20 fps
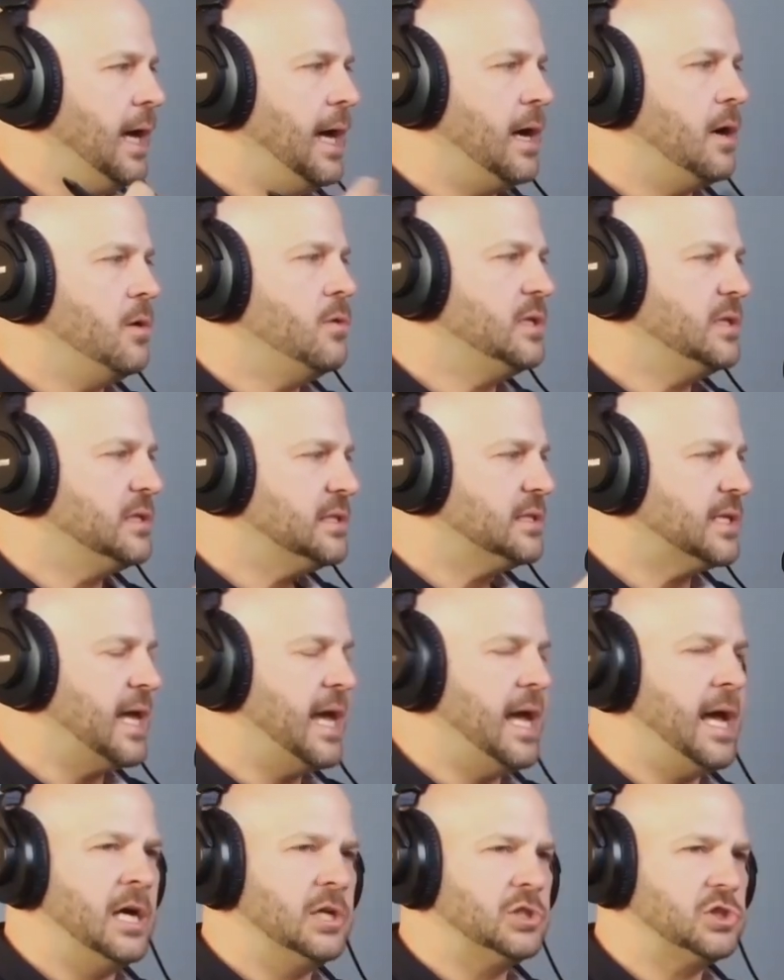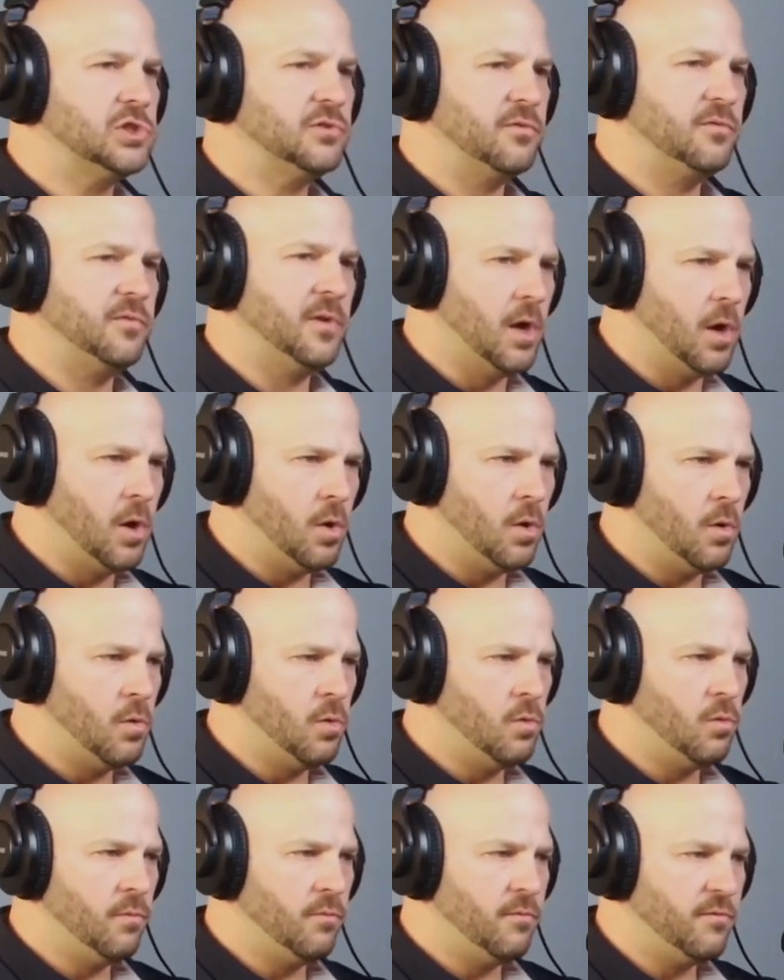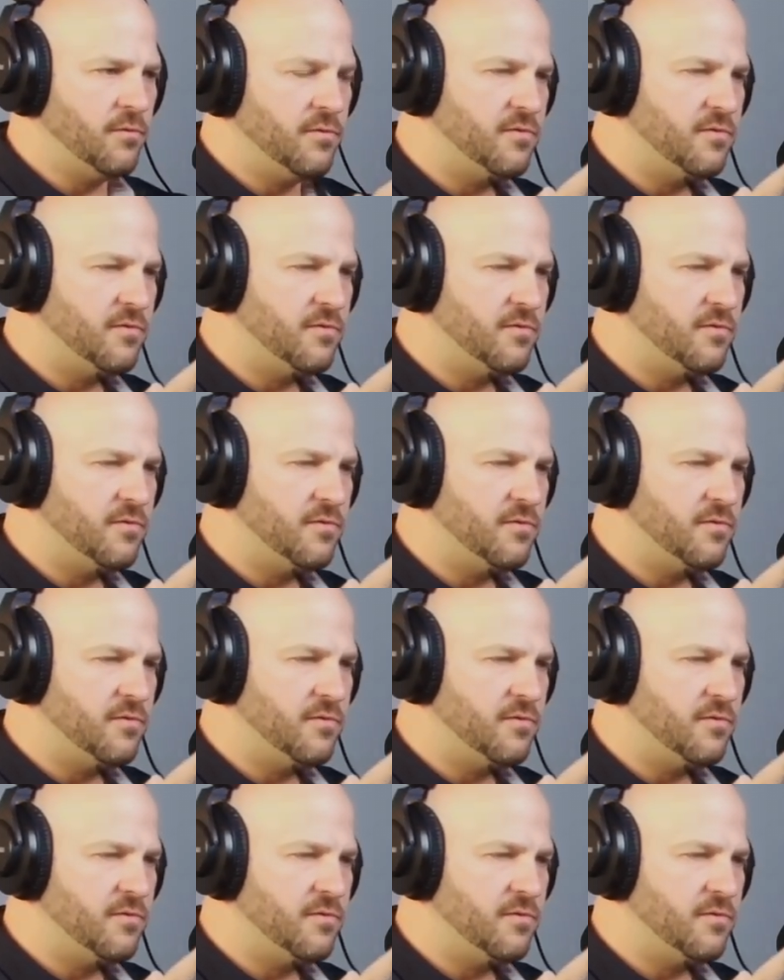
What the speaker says: how is cash flow